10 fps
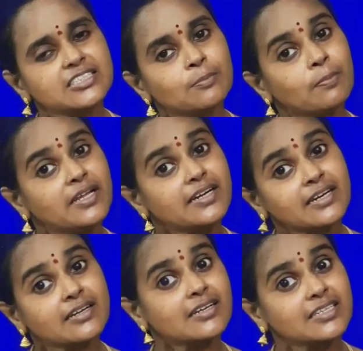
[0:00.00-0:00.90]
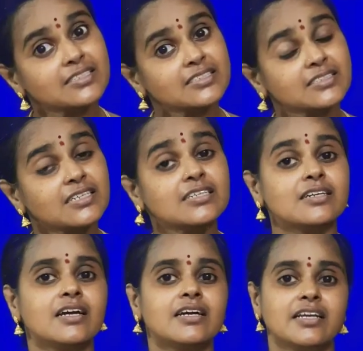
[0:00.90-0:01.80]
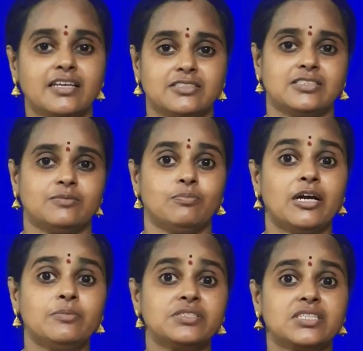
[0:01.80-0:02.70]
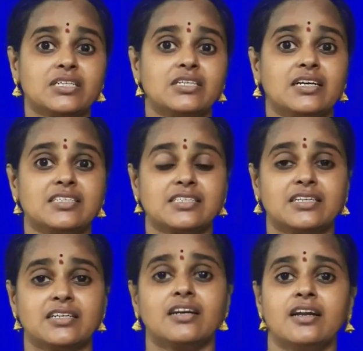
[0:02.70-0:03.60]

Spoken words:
Simply it recognizes that yes, by mistake he has entered